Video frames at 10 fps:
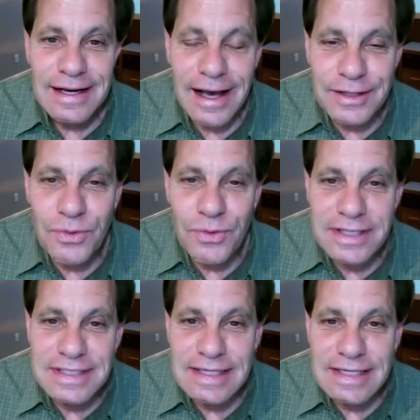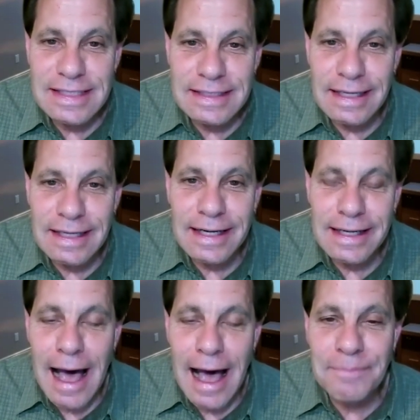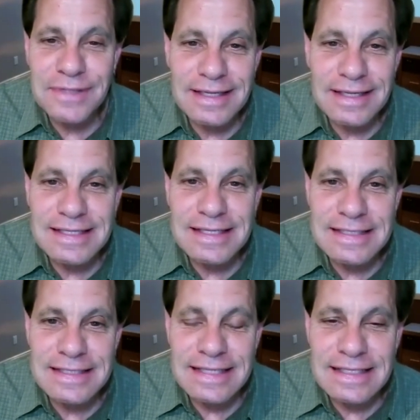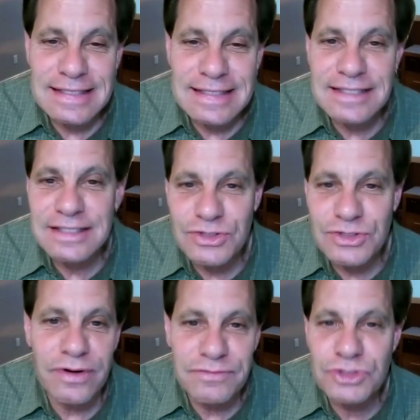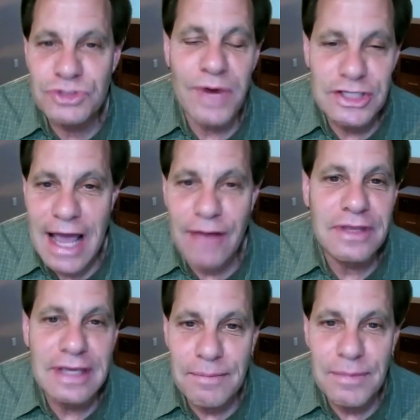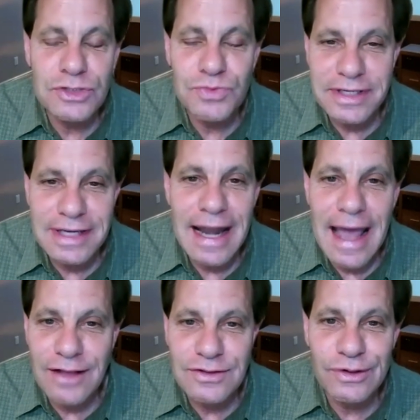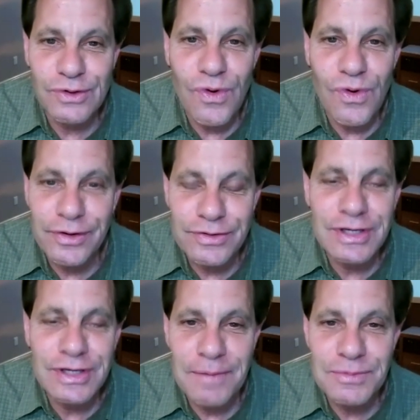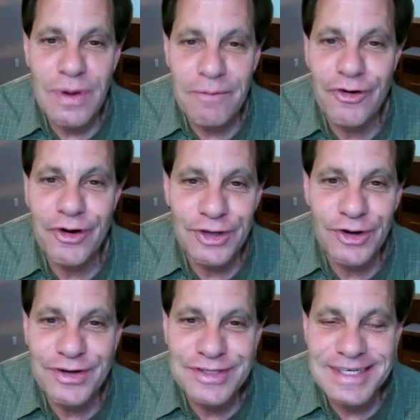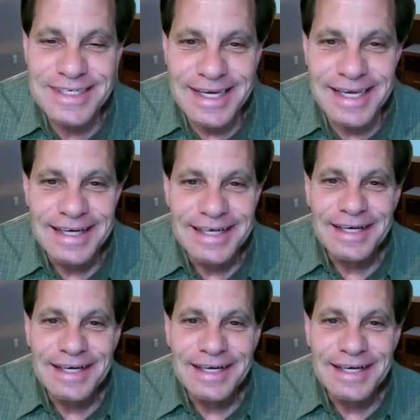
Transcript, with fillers: uh, UST uh, optics is is it tends to sort of stretch out the image when you get out to the corners. Um, so I'm very curious to see